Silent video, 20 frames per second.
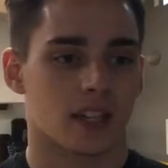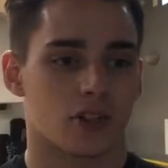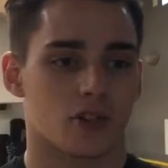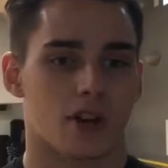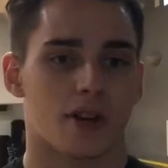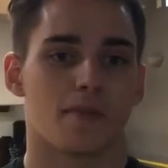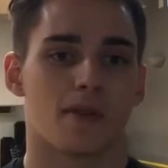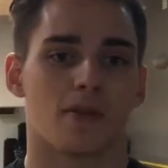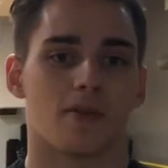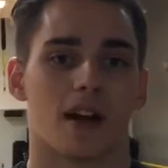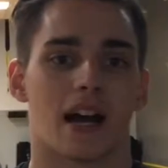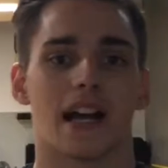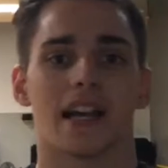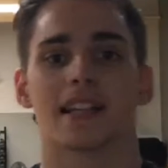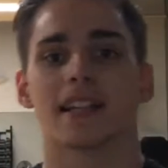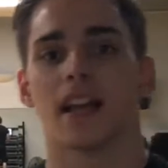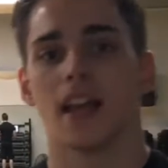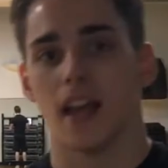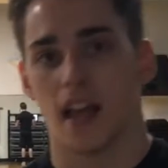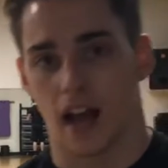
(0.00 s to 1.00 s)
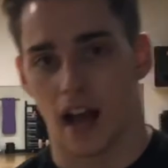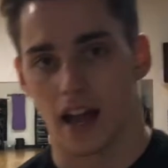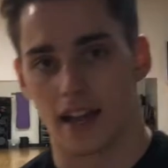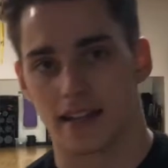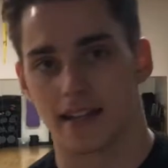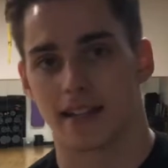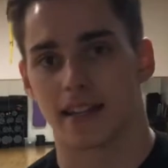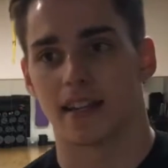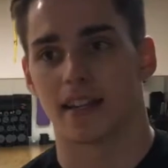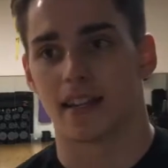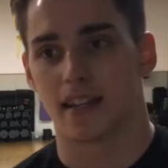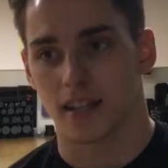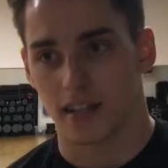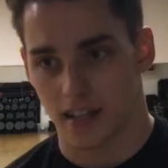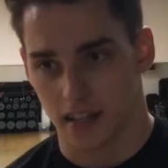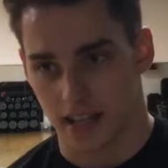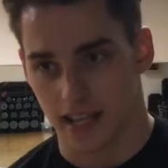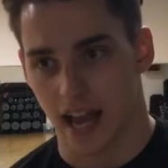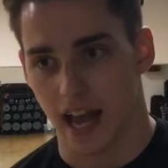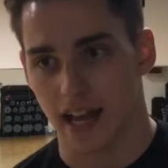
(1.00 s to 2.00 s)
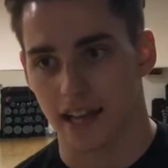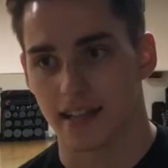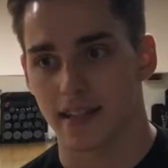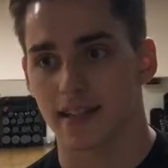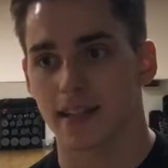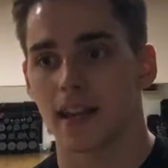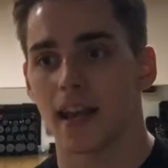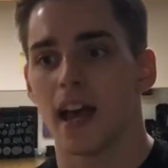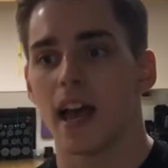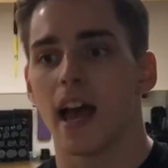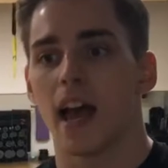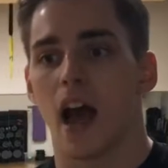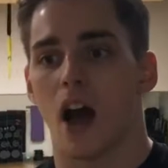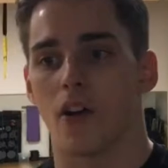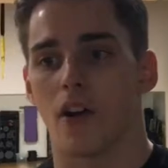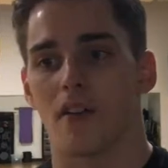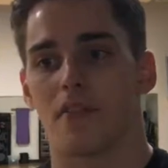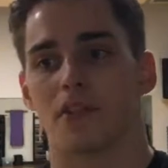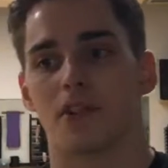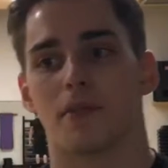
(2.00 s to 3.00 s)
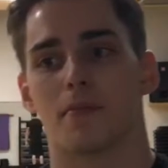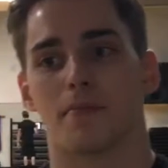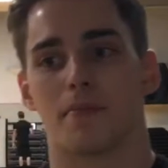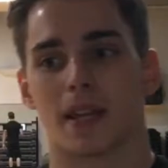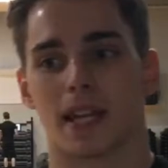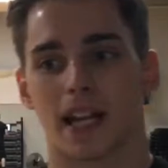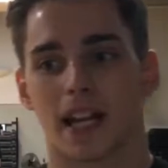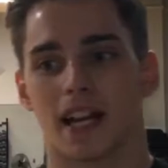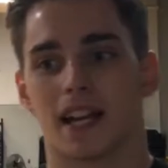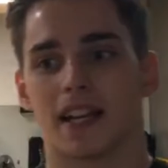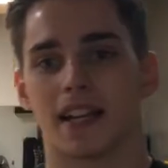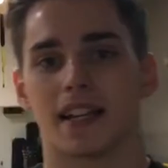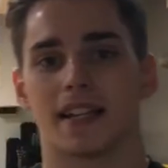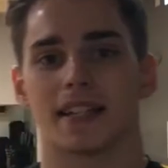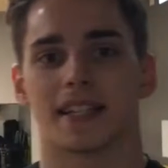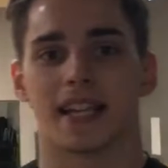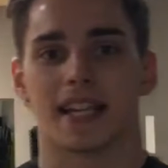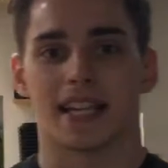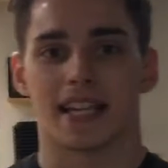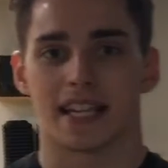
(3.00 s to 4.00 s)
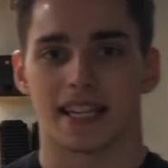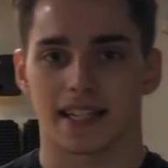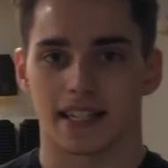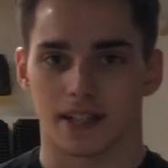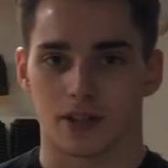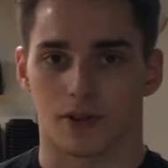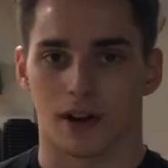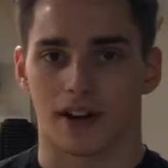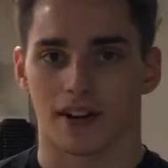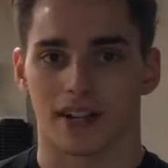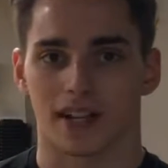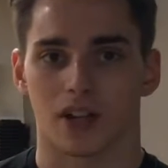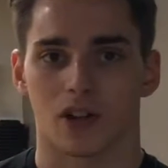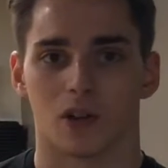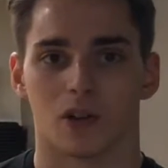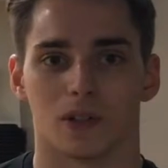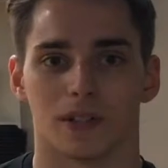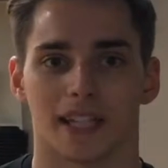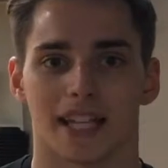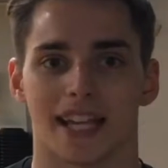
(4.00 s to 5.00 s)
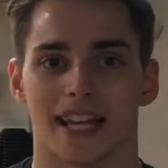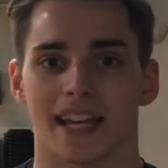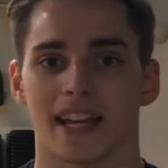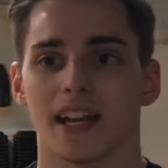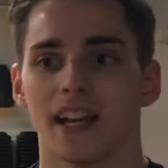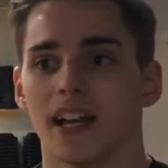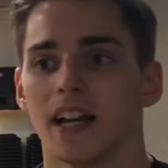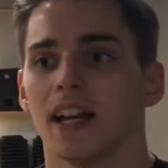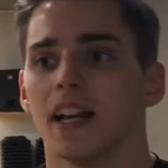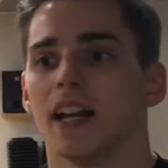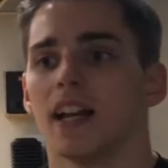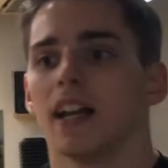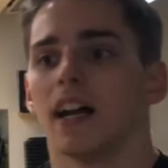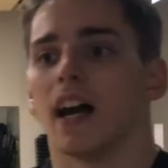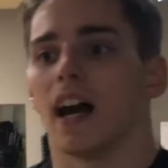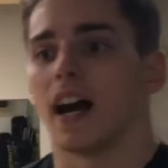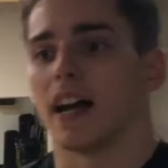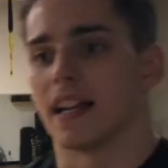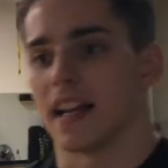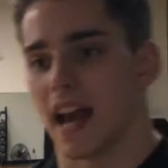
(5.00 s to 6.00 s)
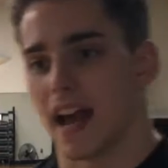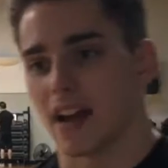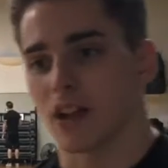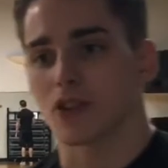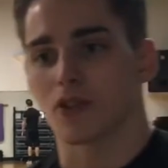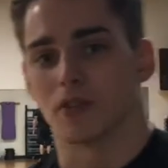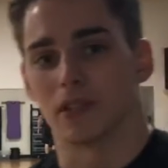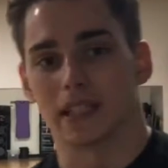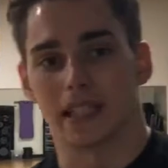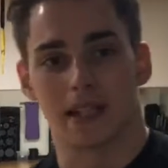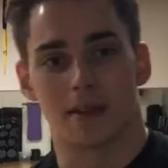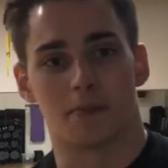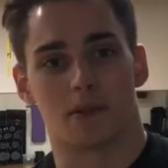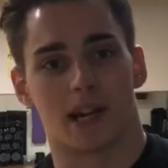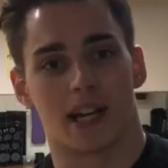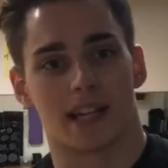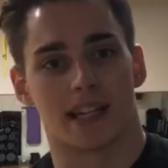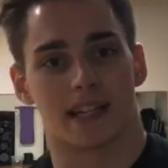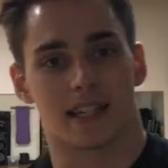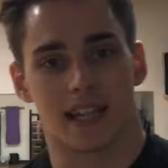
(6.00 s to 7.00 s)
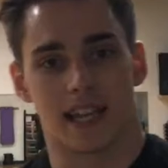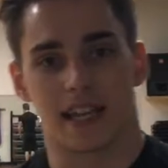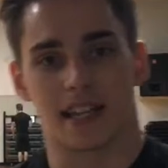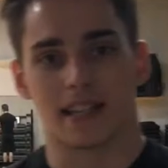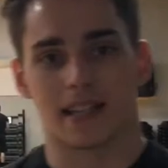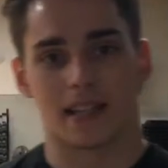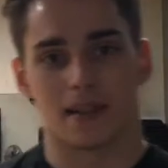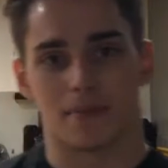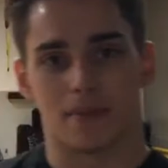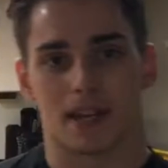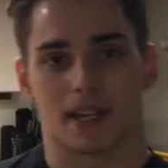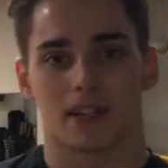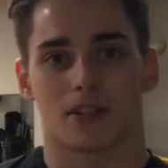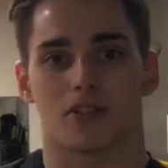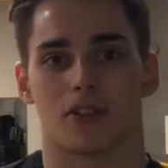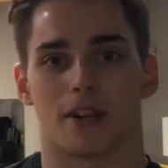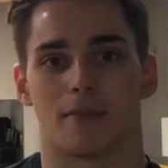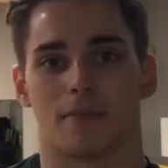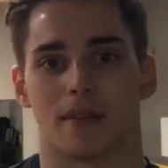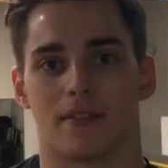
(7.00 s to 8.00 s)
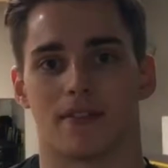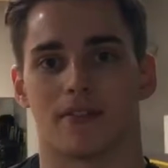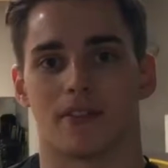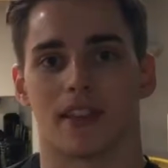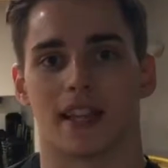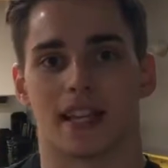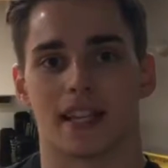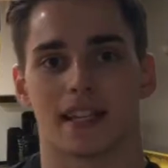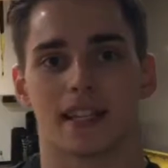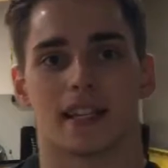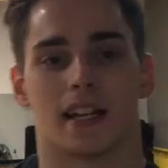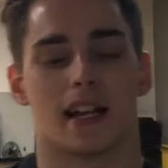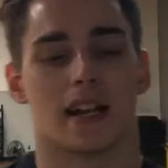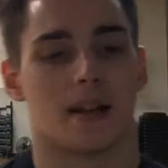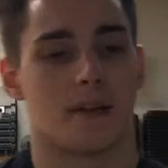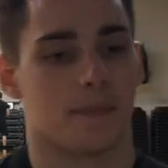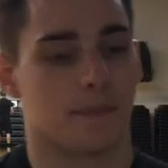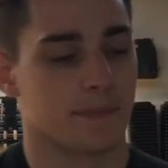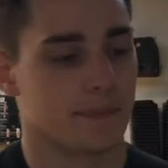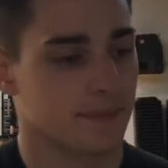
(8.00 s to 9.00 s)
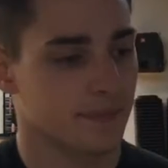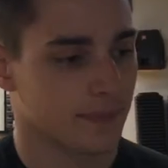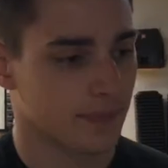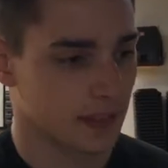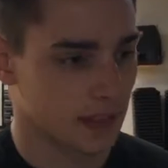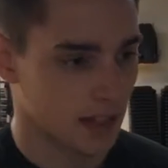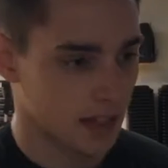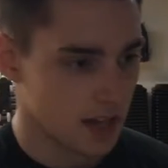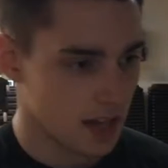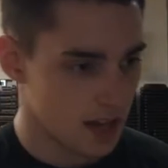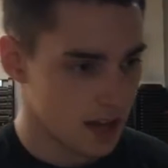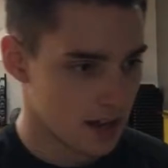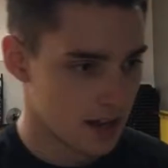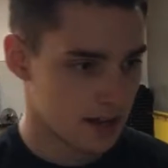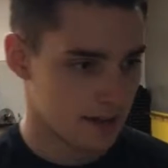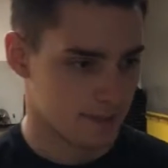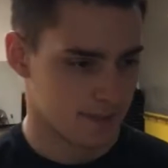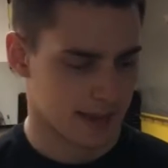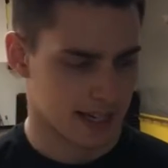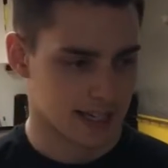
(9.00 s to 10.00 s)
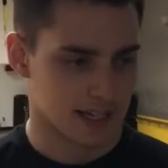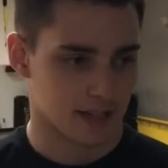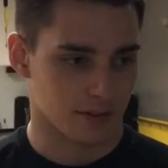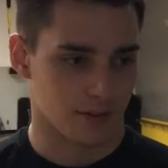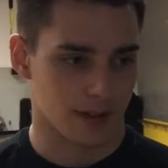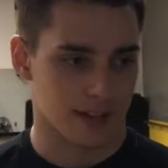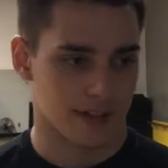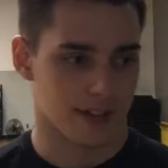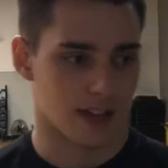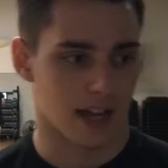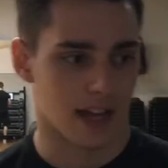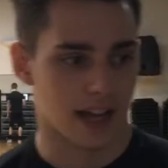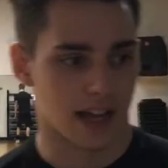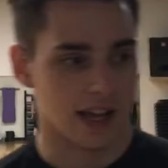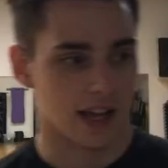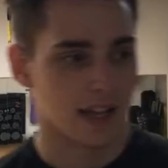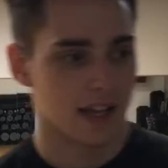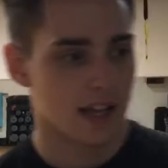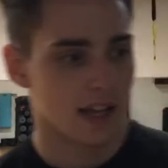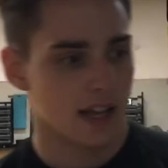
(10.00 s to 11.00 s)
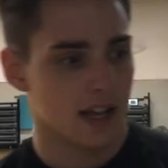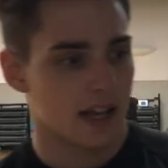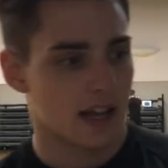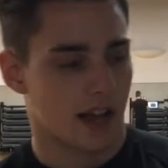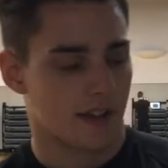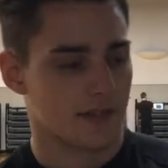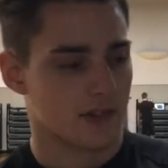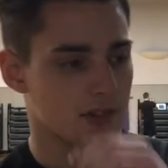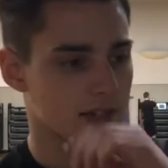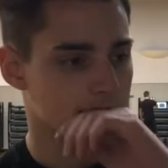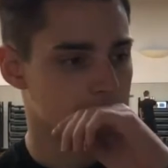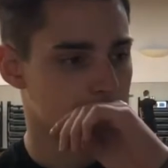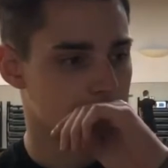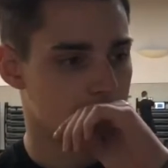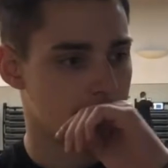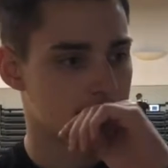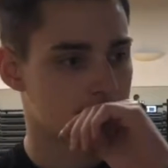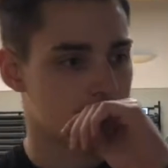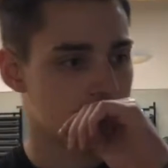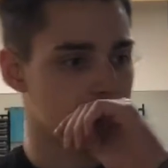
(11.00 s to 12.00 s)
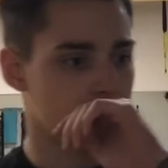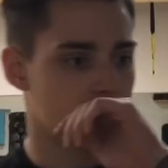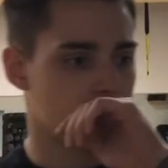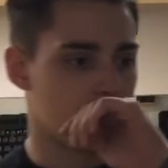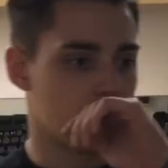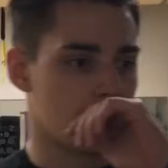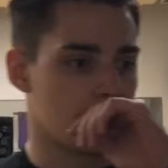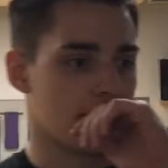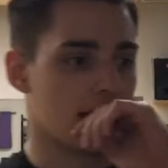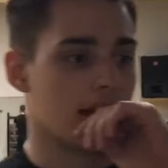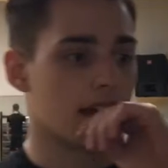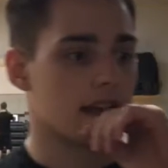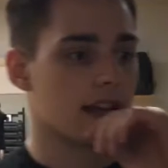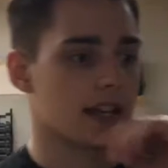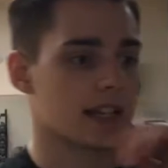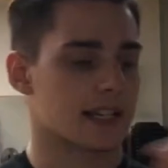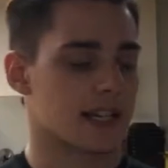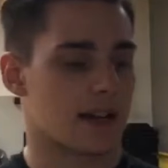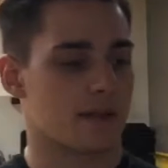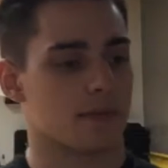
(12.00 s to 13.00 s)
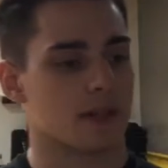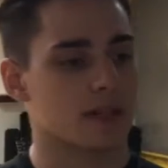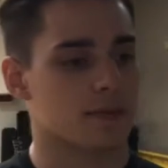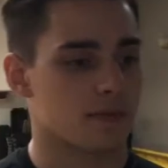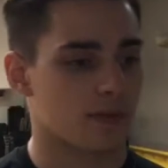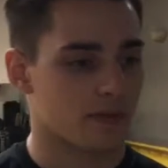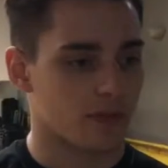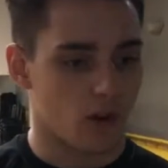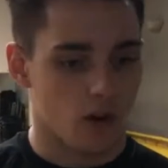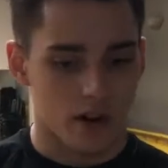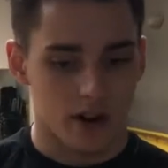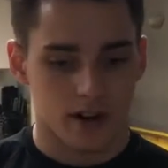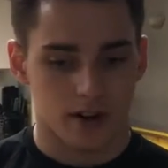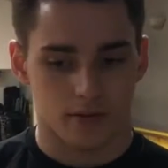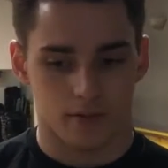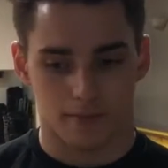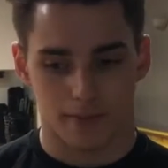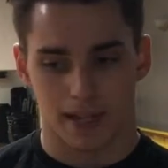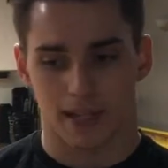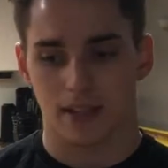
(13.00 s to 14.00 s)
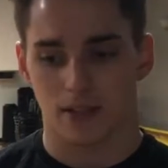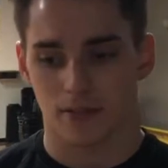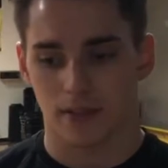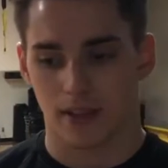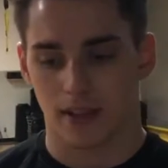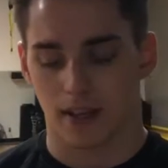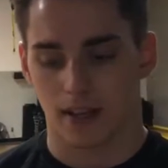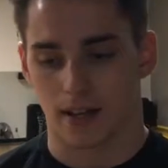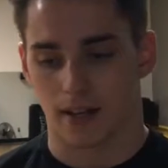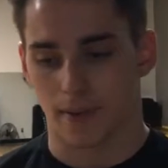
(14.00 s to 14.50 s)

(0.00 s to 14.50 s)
treatment-wise, icing, yes. However, because it is surrounding the whole knee, an actual knee brace is the best treatment for this. Mixed with, I've used this in other assignments before, mixed with